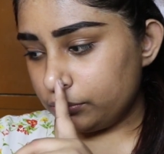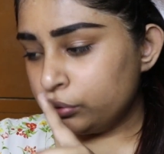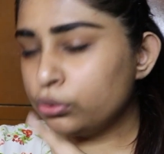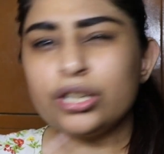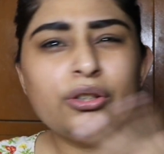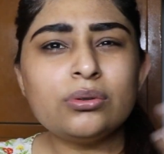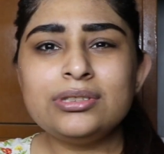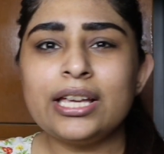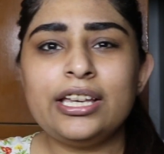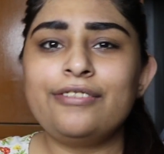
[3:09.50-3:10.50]
You can
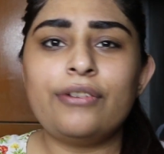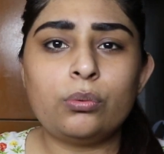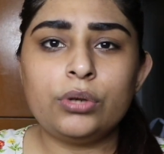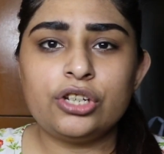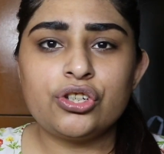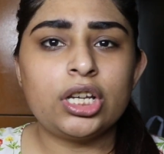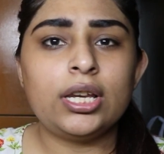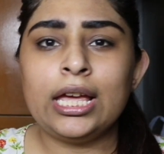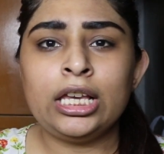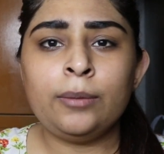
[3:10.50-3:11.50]
use any
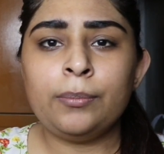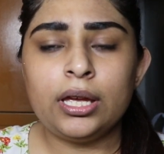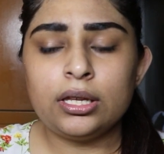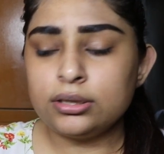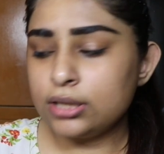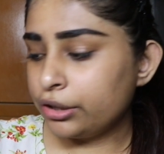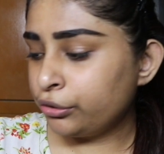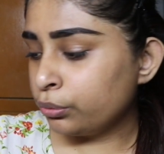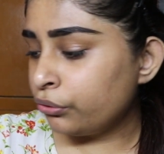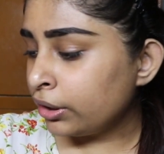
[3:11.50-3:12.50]
foundation, any base that
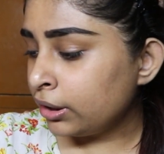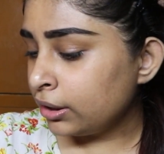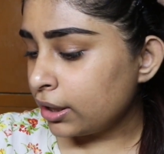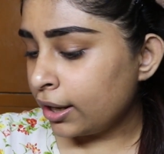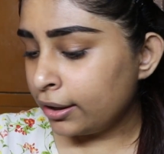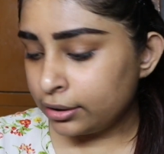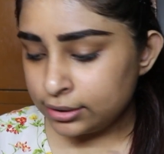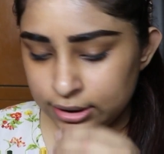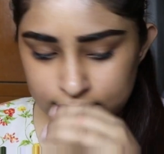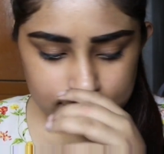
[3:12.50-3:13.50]
you really like.
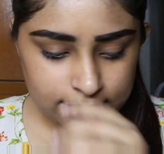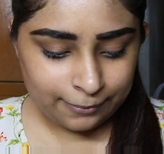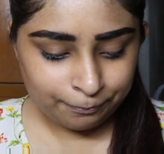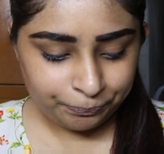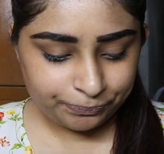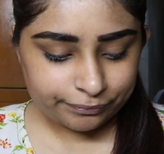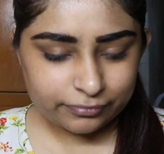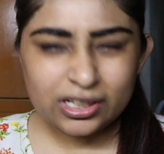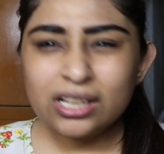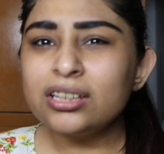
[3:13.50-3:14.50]
Seriously,
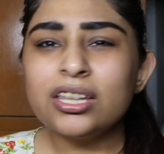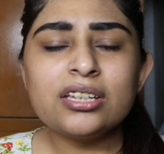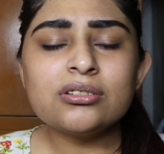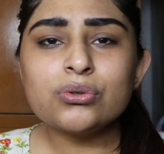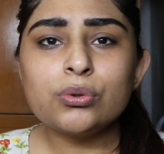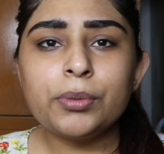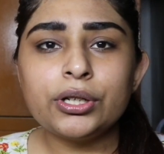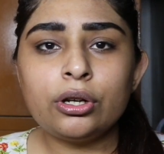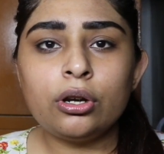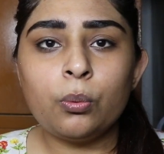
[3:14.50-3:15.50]
there is no
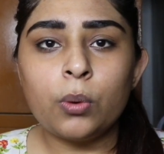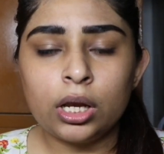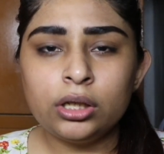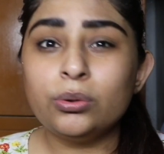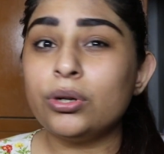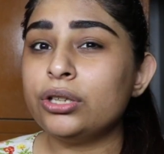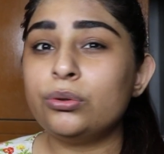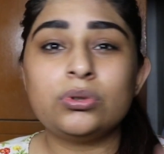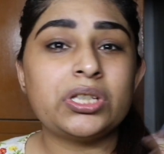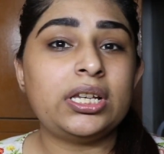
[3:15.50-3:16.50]
particular one. You can
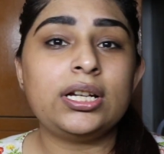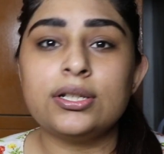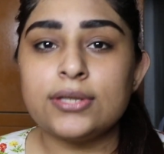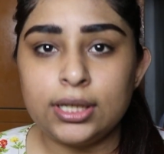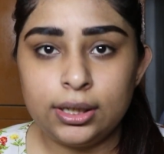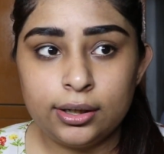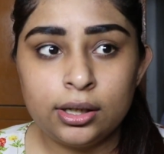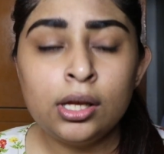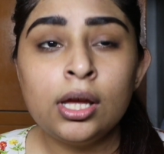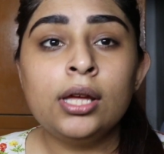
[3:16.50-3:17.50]
use any
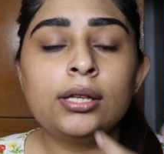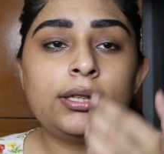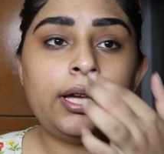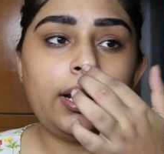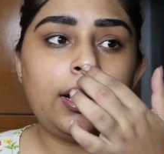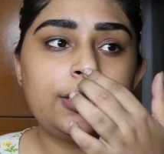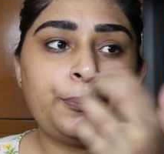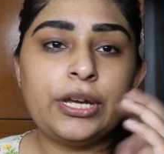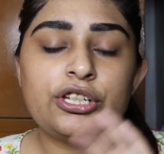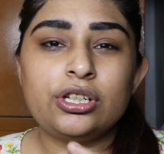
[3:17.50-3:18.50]
concealer. There are
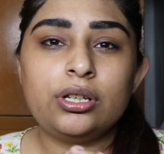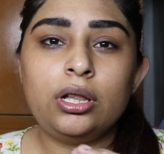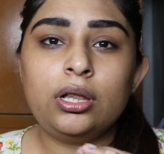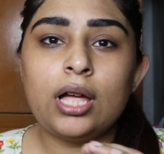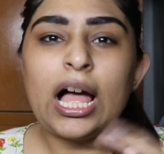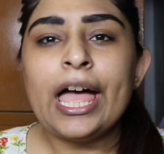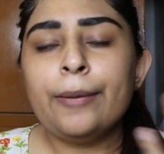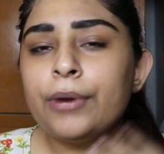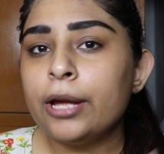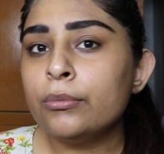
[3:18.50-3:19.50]
special
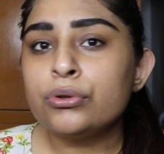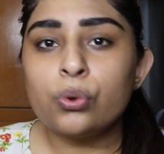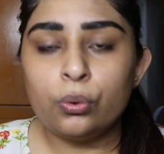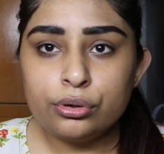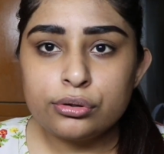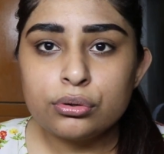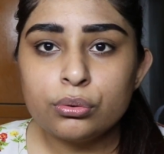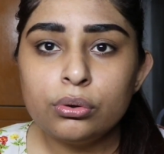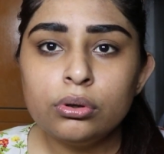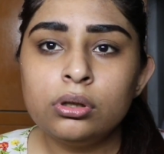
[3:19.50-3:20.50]
eye primers
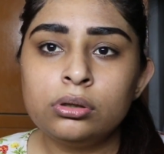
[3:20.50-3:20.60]
also.